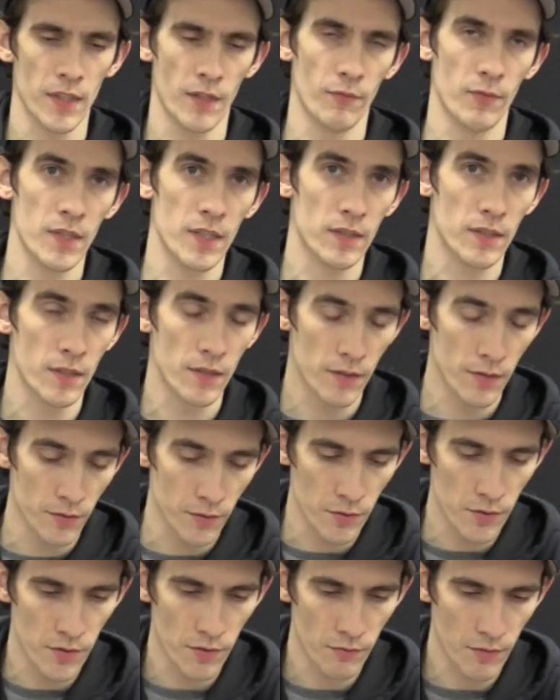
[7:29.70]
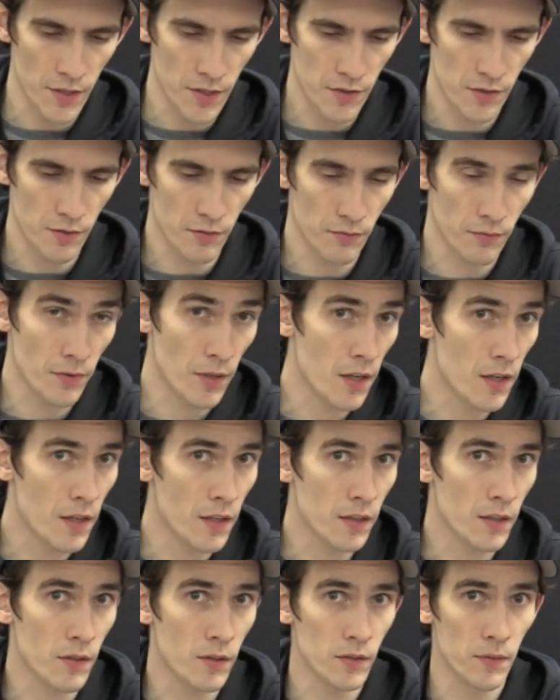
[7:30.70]
if we get the dilution ratio
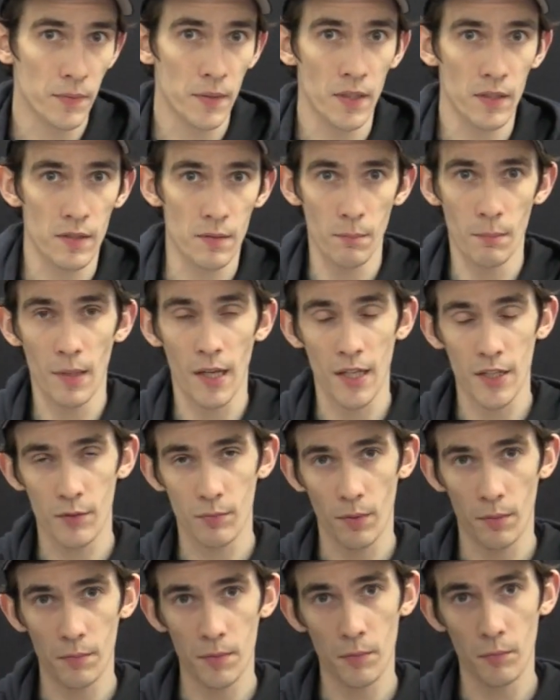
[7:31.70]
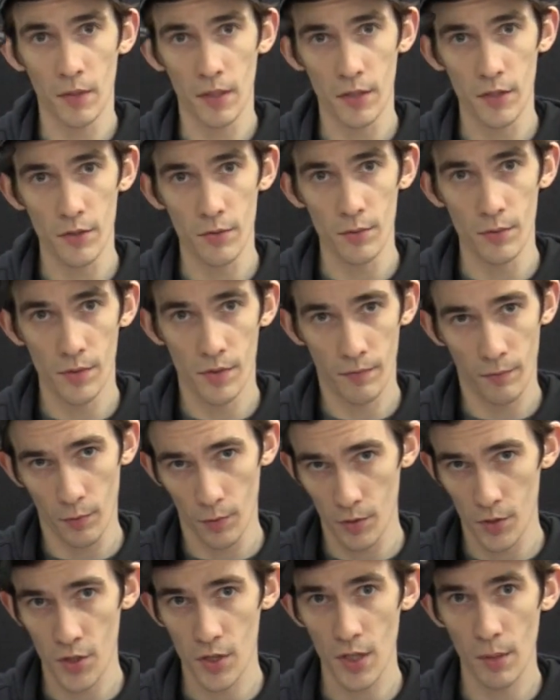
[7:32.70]
wrong, or if it doesn't match what we want to use
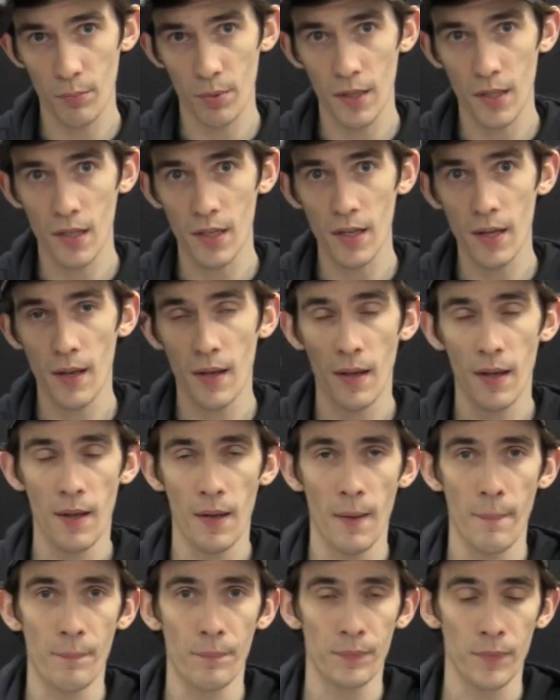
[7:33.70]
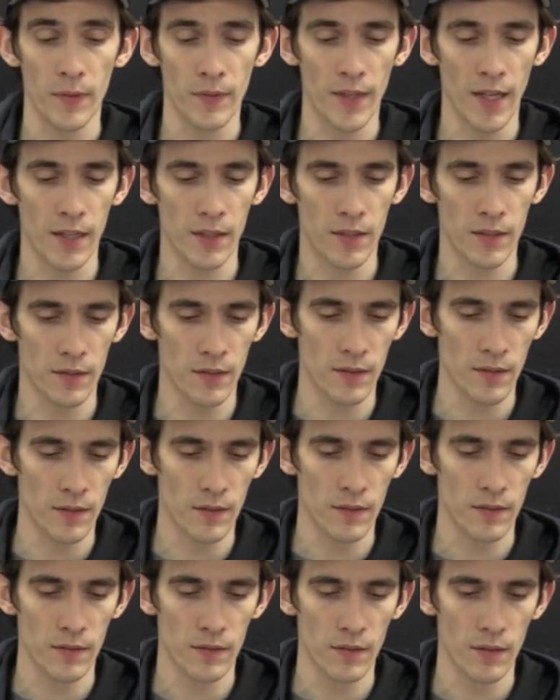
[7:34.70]
for shipping, that could
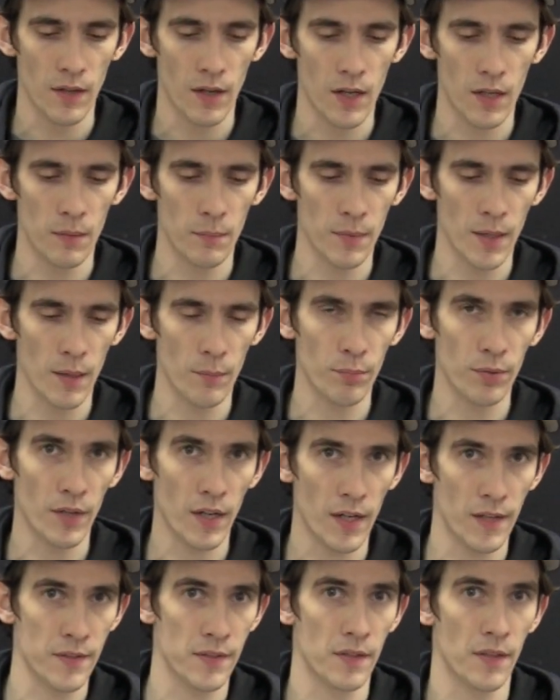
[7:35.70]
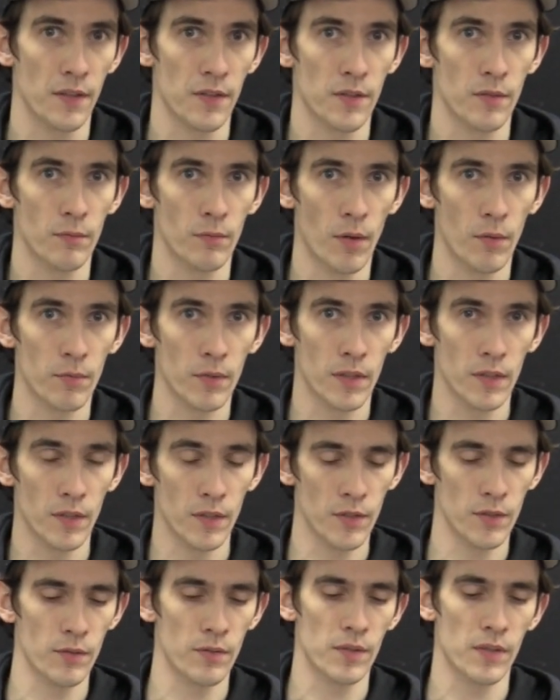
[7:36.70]
harm that process. So what we're going to
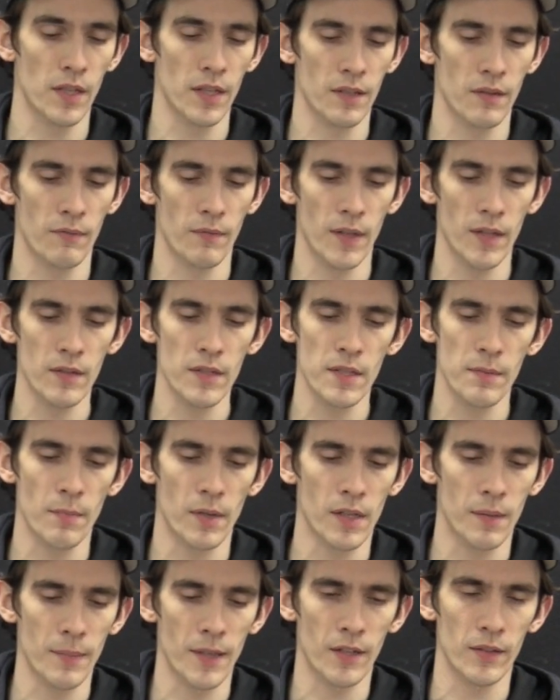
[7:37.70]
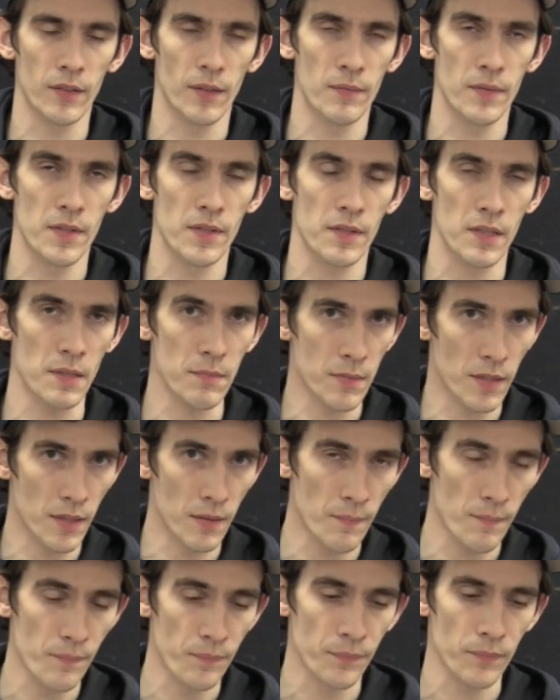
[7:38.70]
do is take a very small amount of the
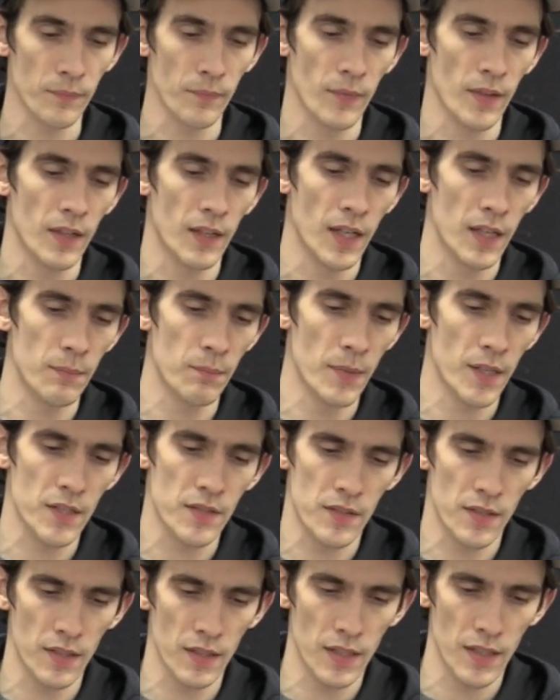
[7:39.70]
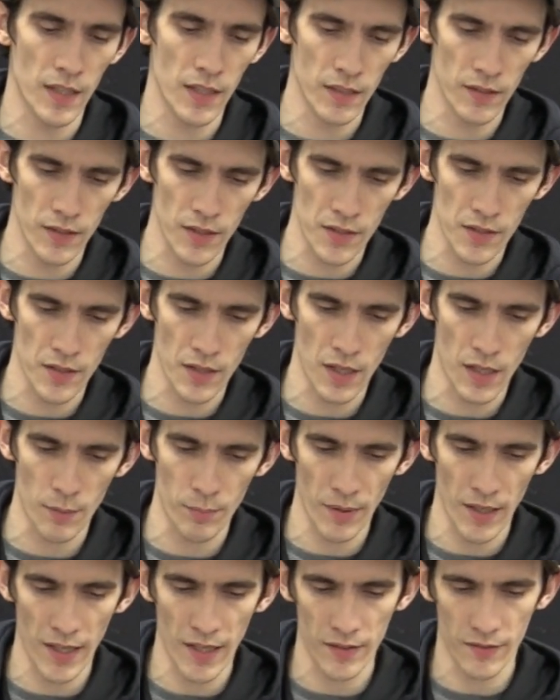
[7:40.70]
semen and mix it in this
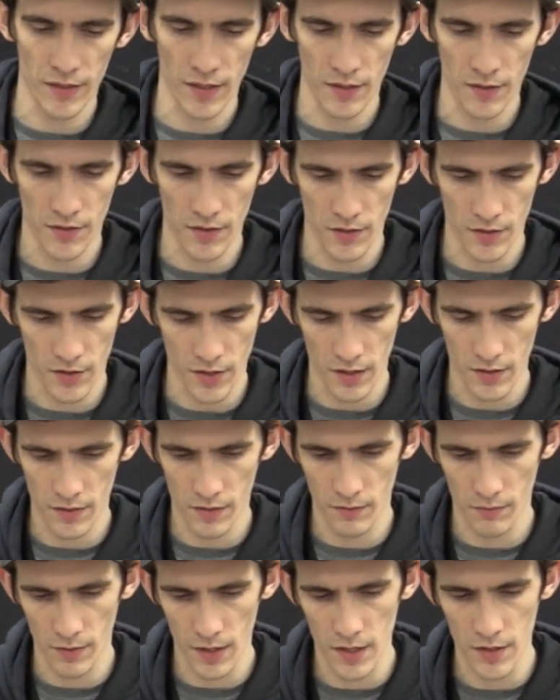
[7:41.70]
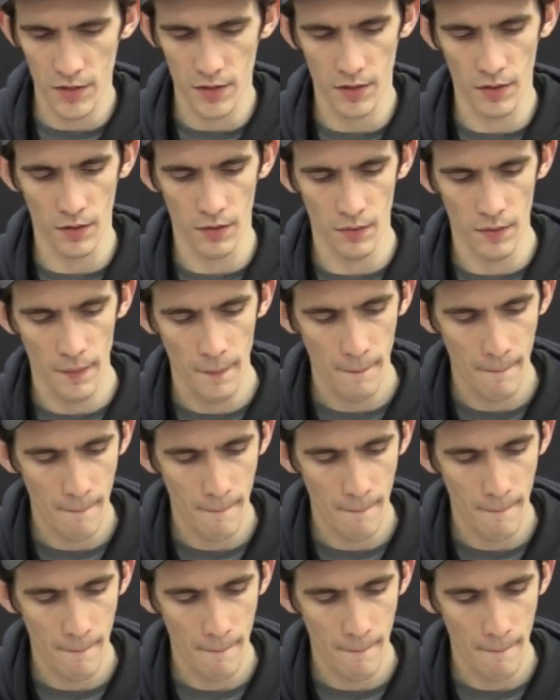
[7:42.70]
cup at that suggested ratio.